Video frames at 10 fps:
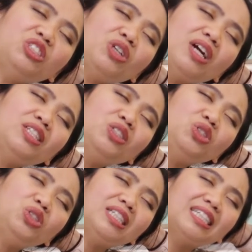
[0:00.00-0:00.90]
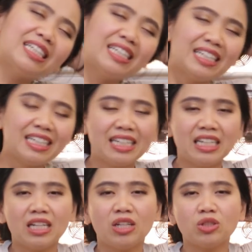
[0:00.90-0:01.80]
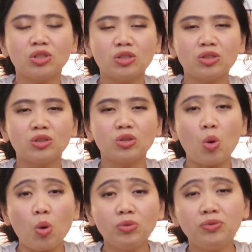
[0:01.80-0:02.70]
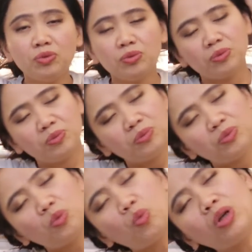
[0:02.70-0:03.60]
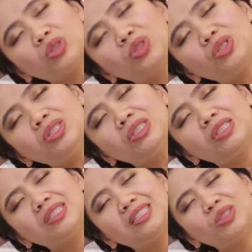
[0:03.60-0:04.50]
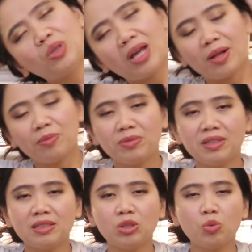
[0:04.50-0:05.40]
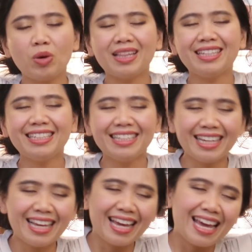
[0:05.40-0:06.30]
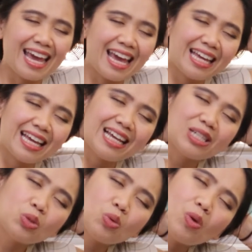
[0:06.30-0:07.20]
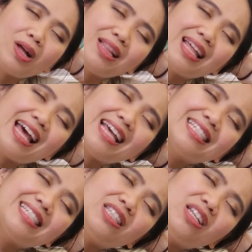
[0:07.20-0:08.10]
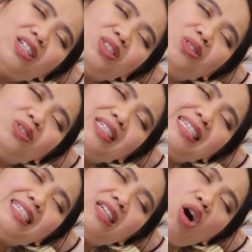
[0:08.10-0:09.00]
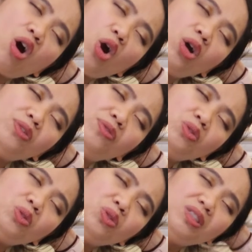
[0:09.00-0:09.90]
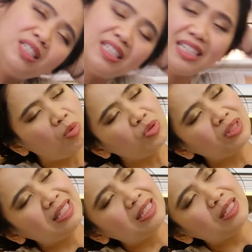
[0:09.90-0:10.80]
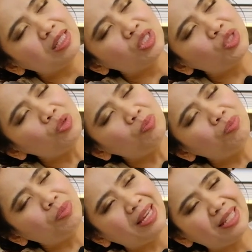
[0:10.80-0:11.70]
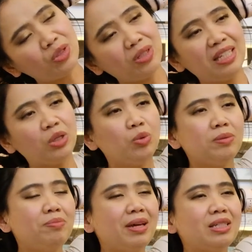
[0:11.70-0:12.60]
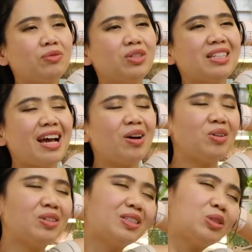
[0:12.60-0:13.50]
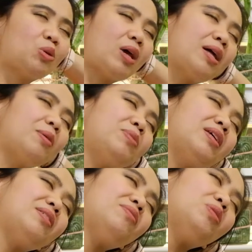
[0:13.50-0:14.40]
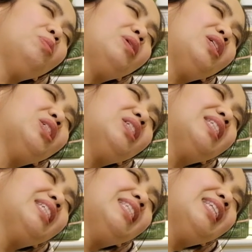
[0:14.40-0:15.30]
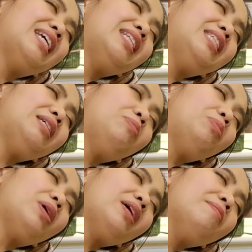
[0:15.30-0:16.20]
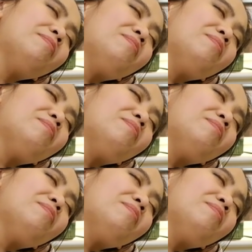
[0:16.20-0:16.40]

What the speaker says: Try to drink cold water to help the swelling, as well as not to eat hard food, mostly soup base or liquid base for now, to help the inflammation. Take a deep breath,